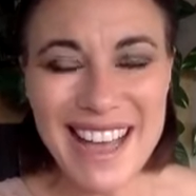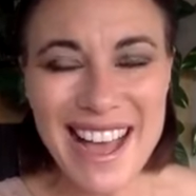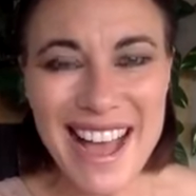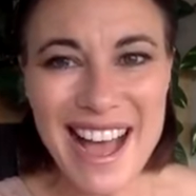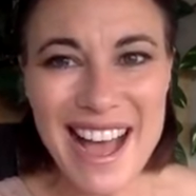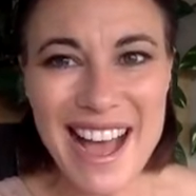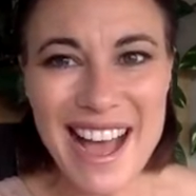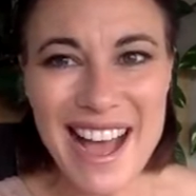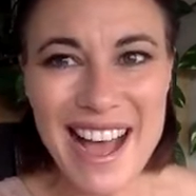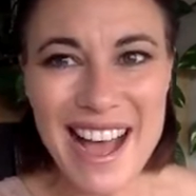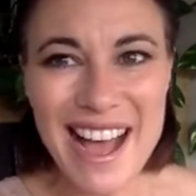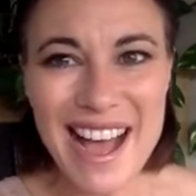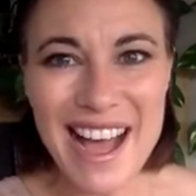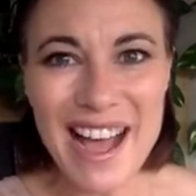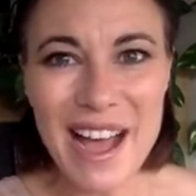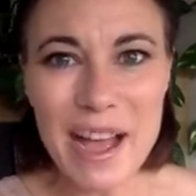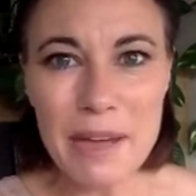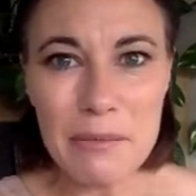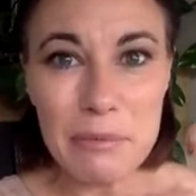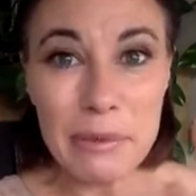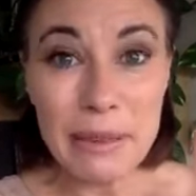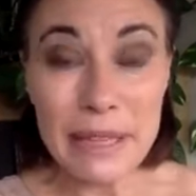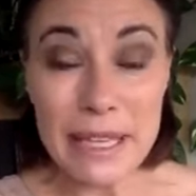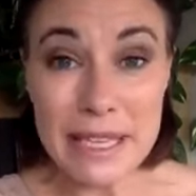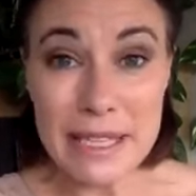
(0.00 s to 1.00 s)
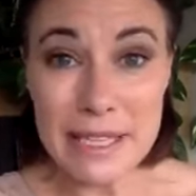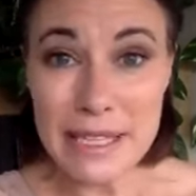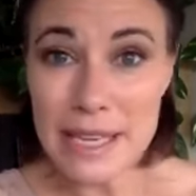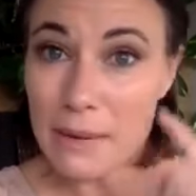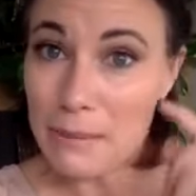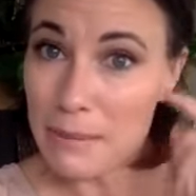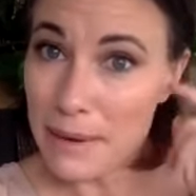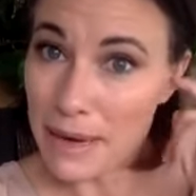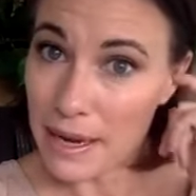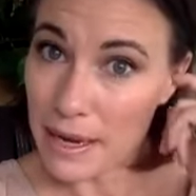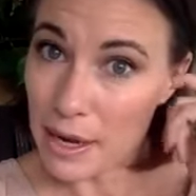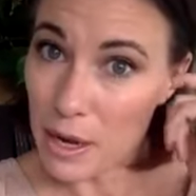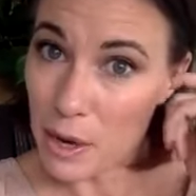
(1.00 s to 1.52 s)
Uh, please send
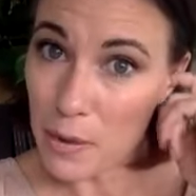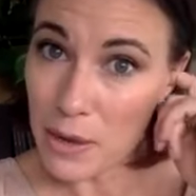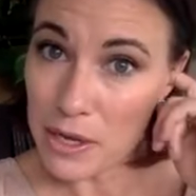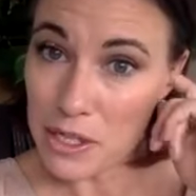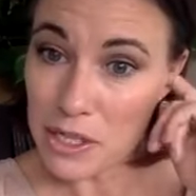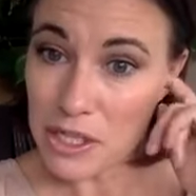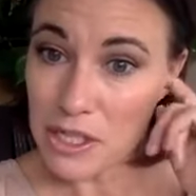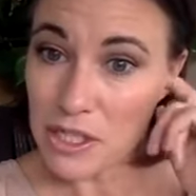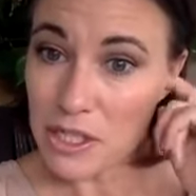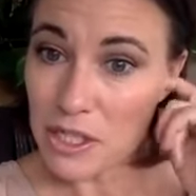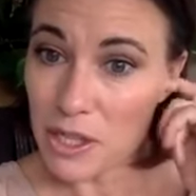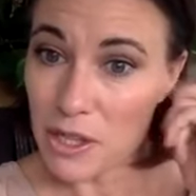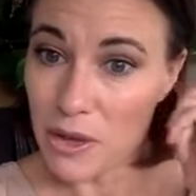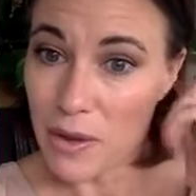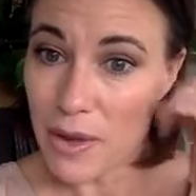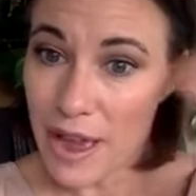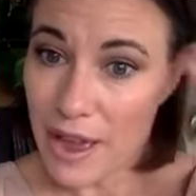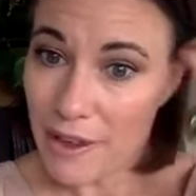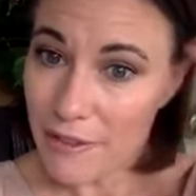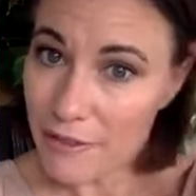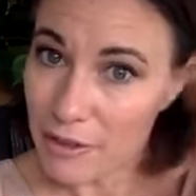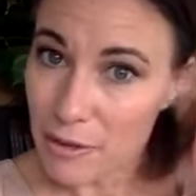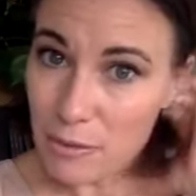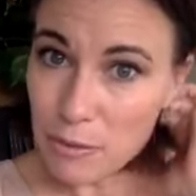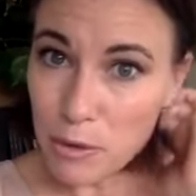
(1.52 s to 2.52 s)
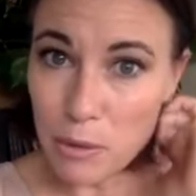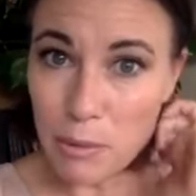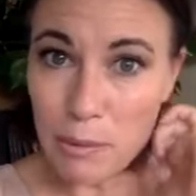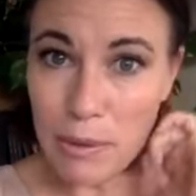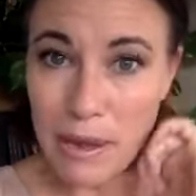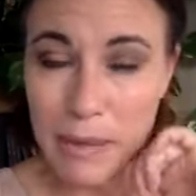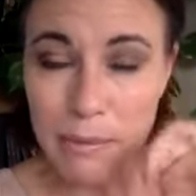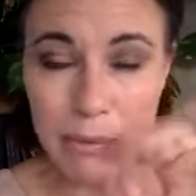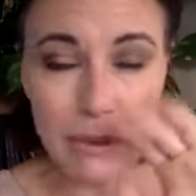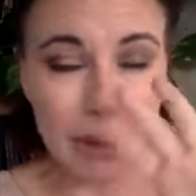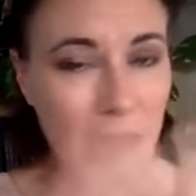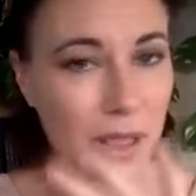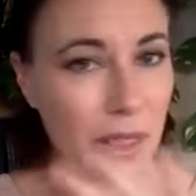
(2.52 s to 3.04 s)
me any questions that you have from your
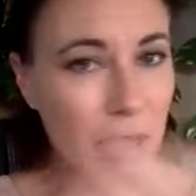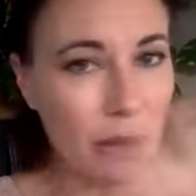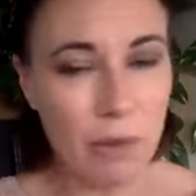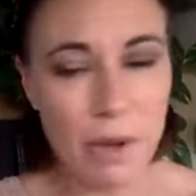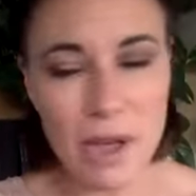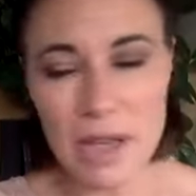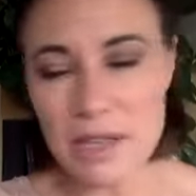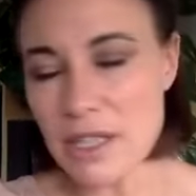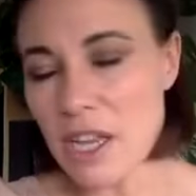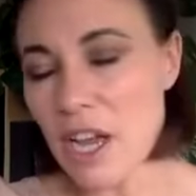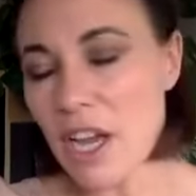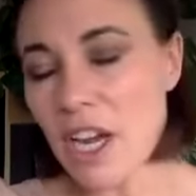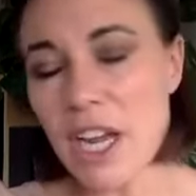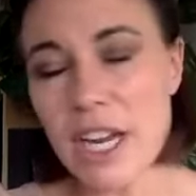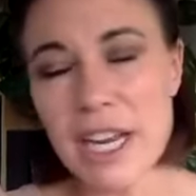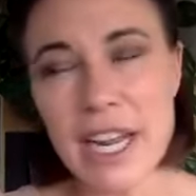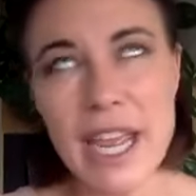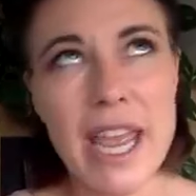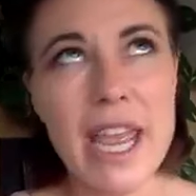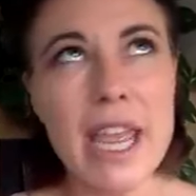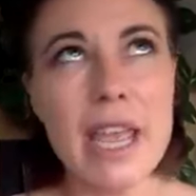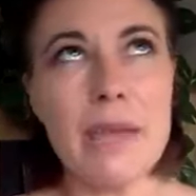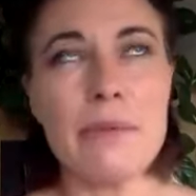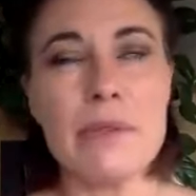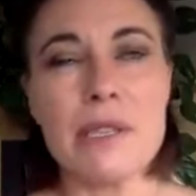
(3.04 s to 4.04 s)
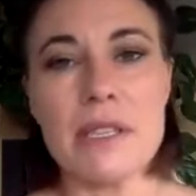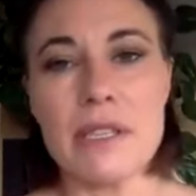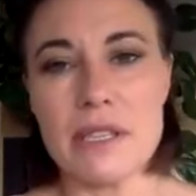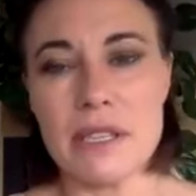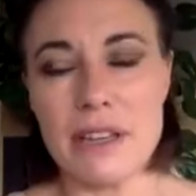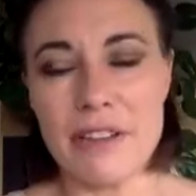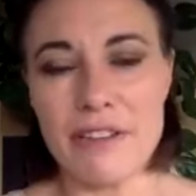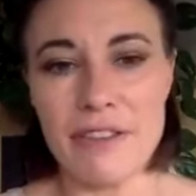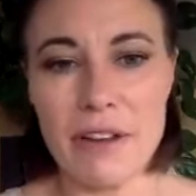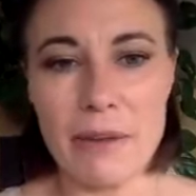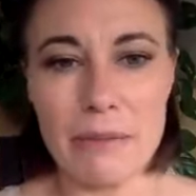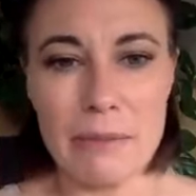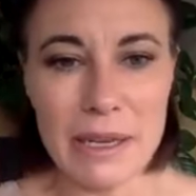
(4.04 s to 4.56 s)
people. Otherwise, I've got heaps of
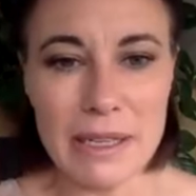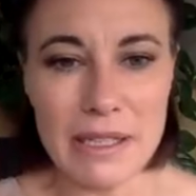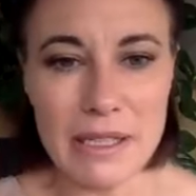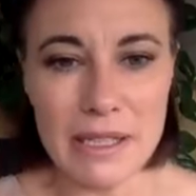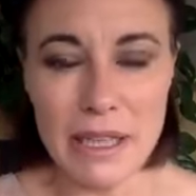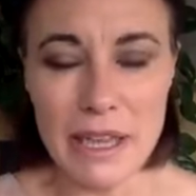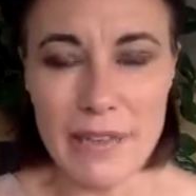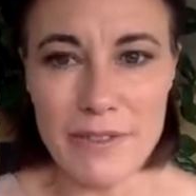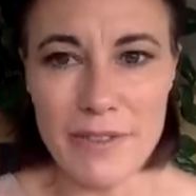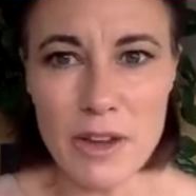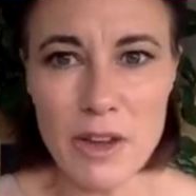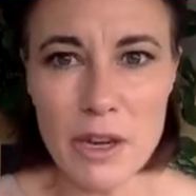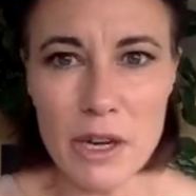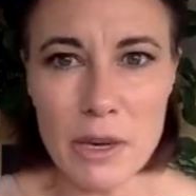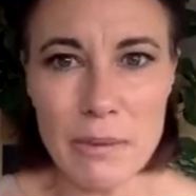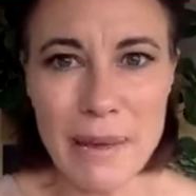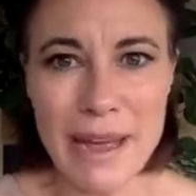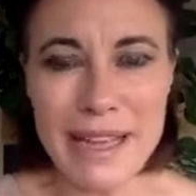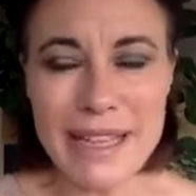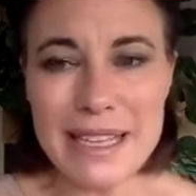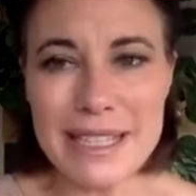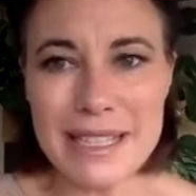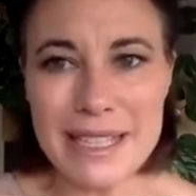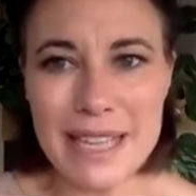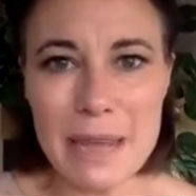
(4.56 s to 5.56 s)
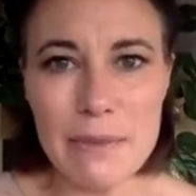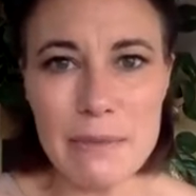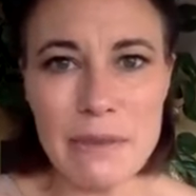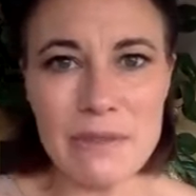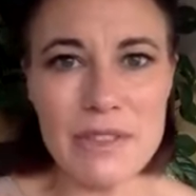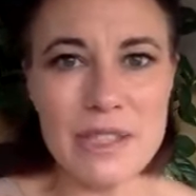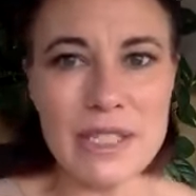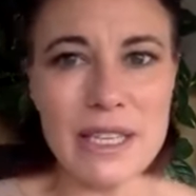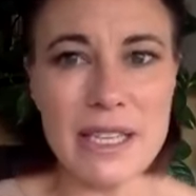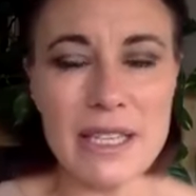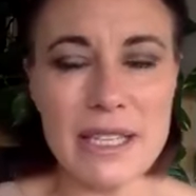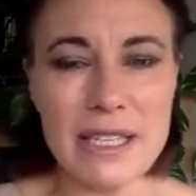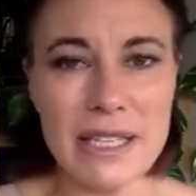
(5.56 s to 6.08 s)
stuff up my sleeve. You've got about a team of
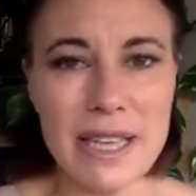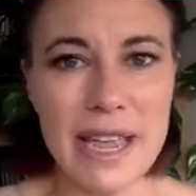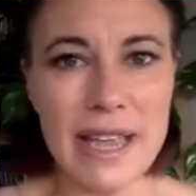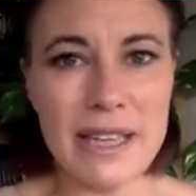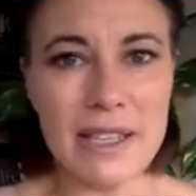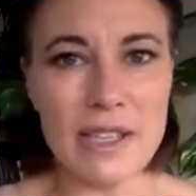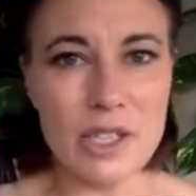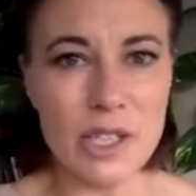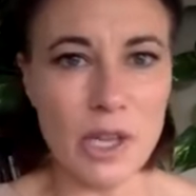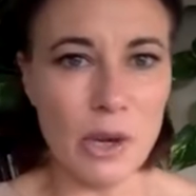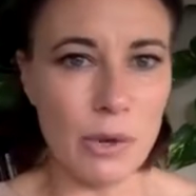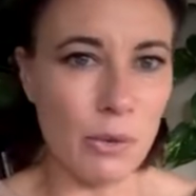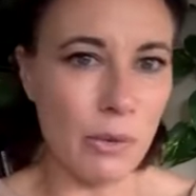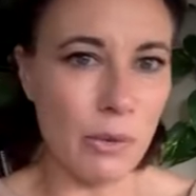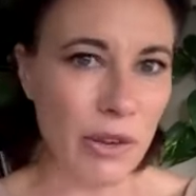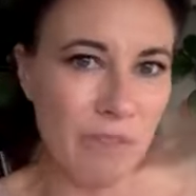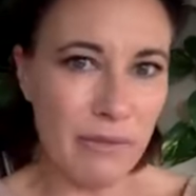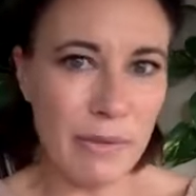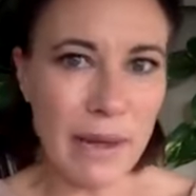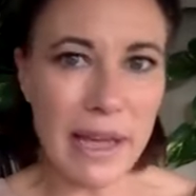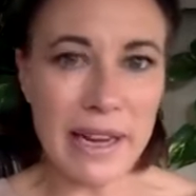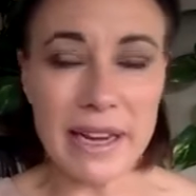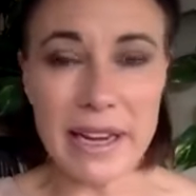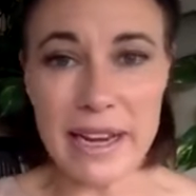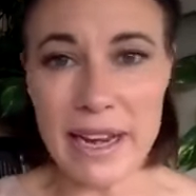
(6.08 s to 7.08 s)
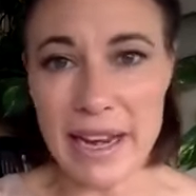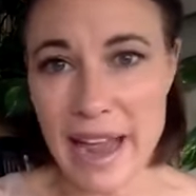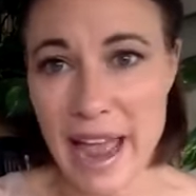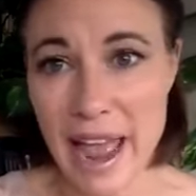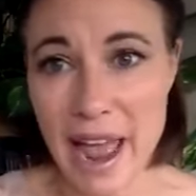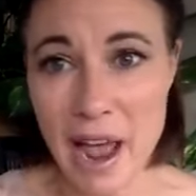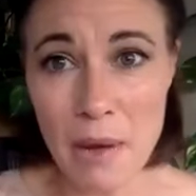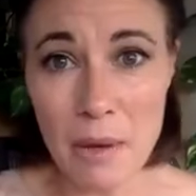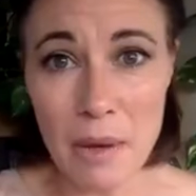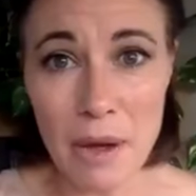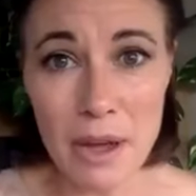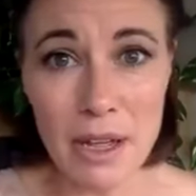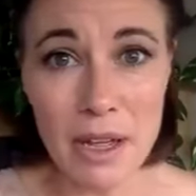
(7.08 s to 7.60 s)
16, so we've made it an
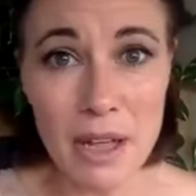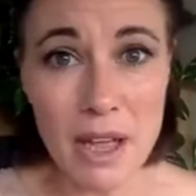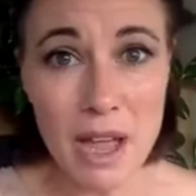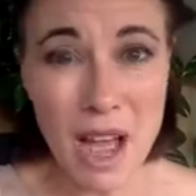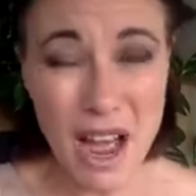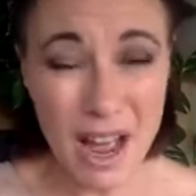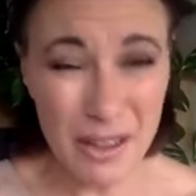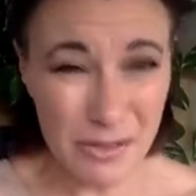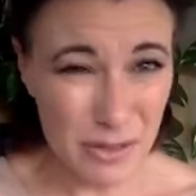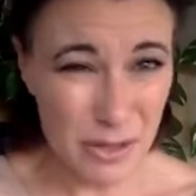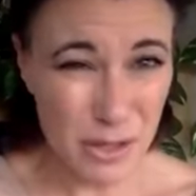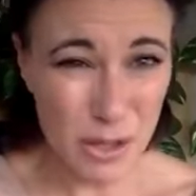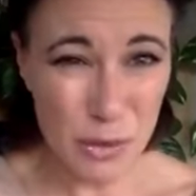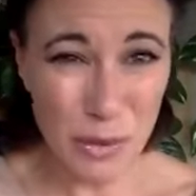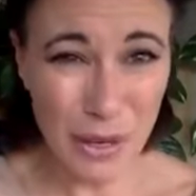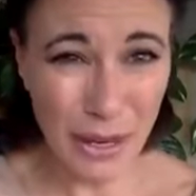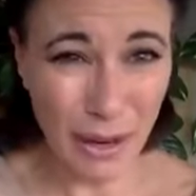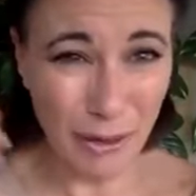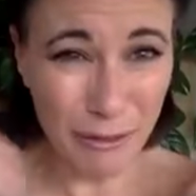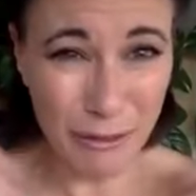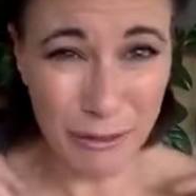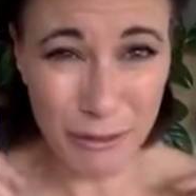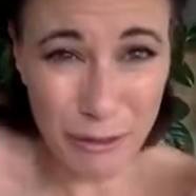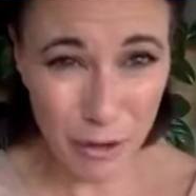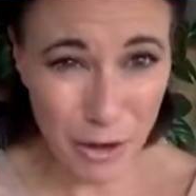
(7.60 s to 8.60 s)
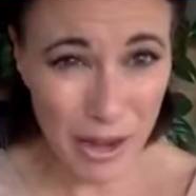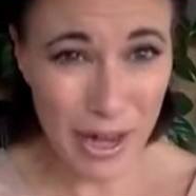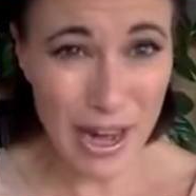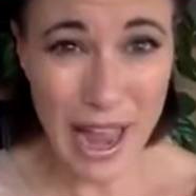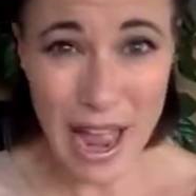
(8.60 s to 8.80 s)
hour. I'm doing a free